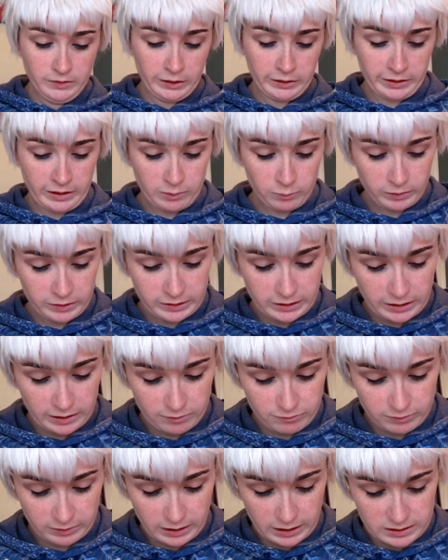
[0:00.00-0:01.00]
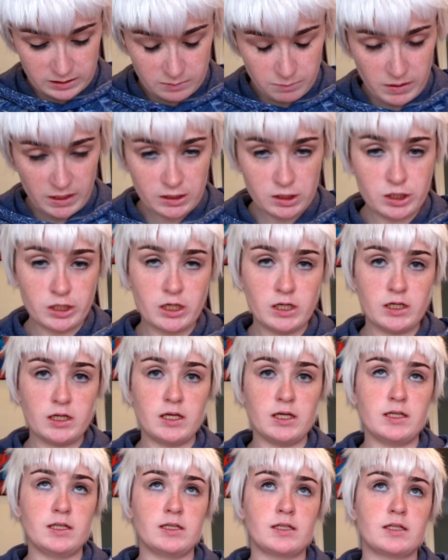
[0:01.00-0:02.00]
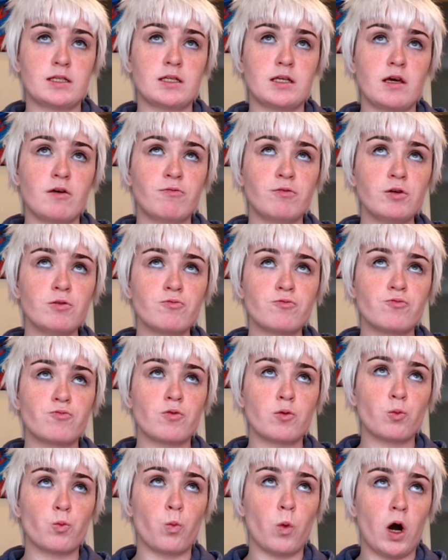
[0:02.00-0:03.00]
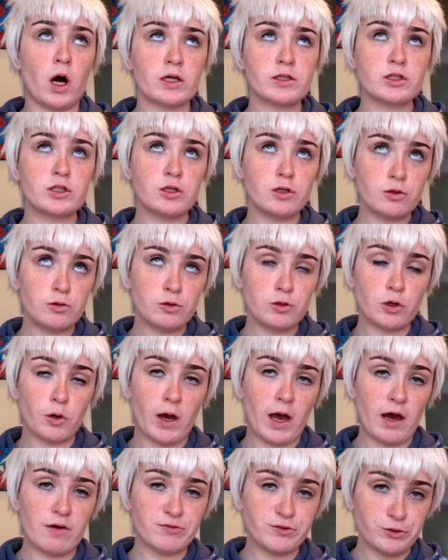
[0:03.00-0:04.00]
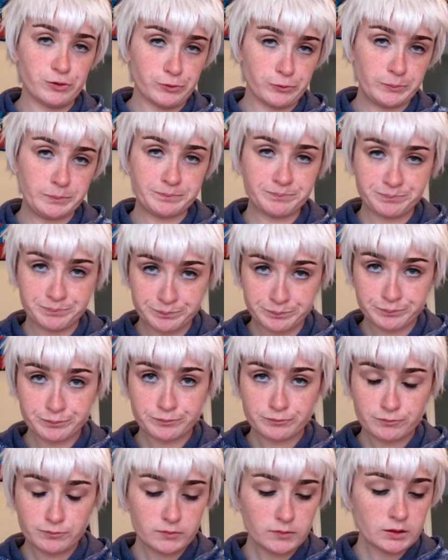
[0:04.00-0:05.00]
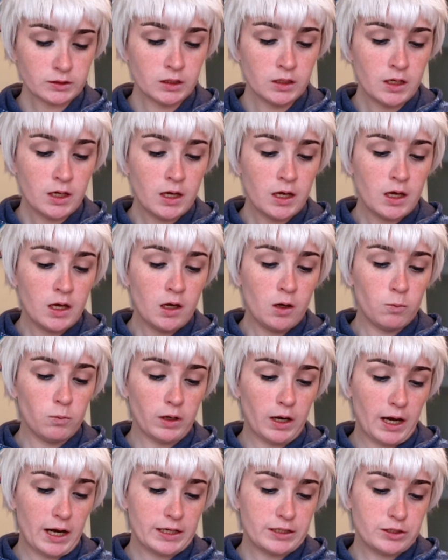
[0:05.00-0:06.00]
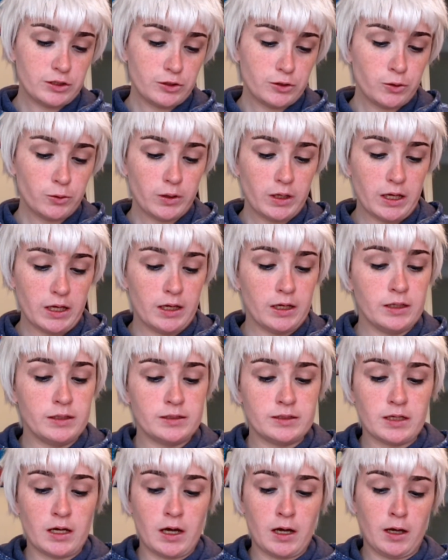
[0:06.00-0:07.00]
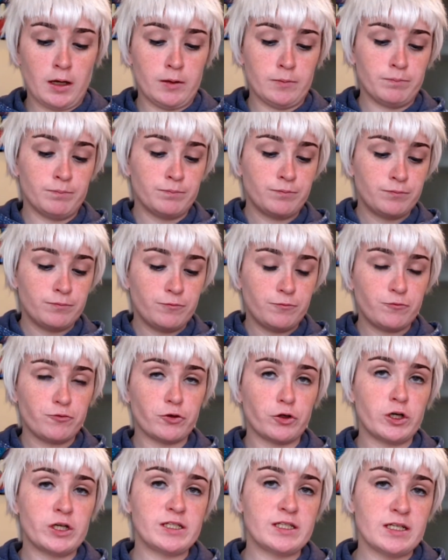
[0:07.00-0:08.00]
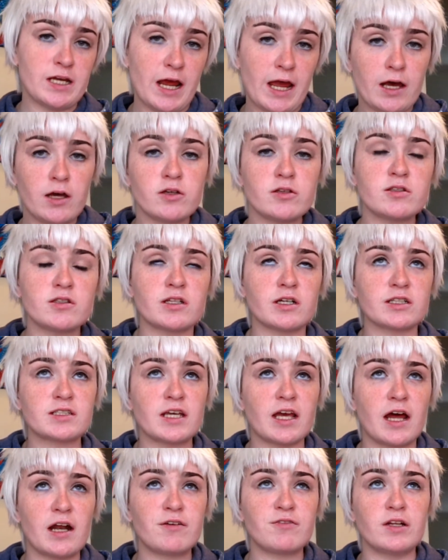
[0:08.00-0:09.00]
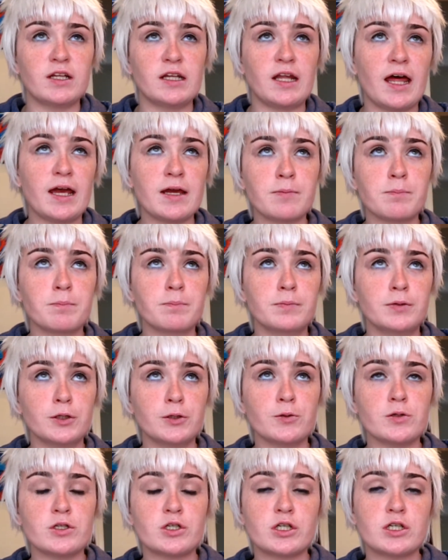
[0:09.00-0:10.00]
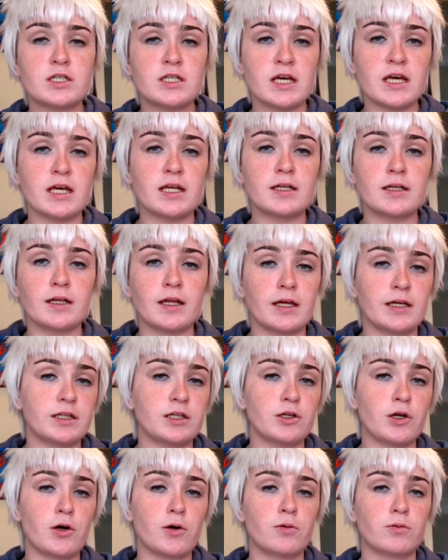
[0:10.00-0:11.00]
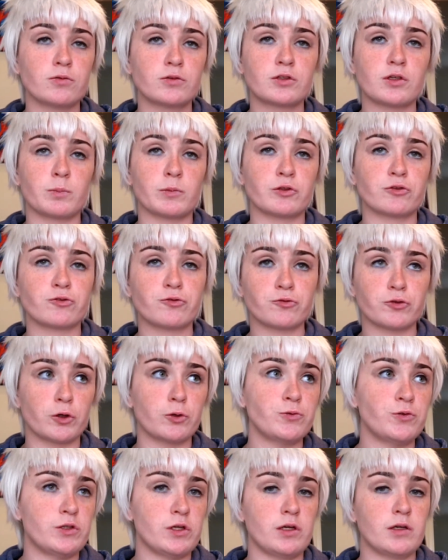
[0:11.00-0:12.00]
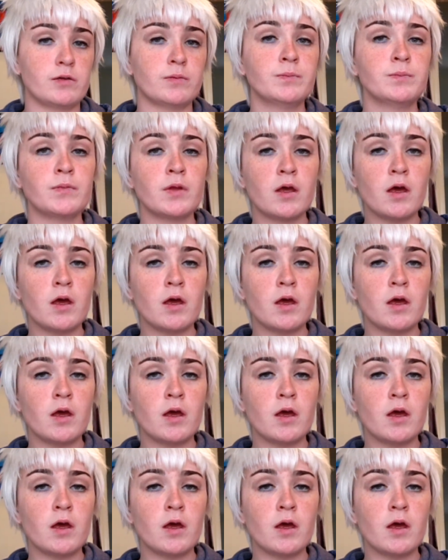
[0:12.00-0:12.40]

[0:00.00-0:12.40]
Okay, one thing I forgot to mention is if you want to, you don't have to. What I do is for his nails, there's kind of a light bluish tint, like, you know, someone's frozen.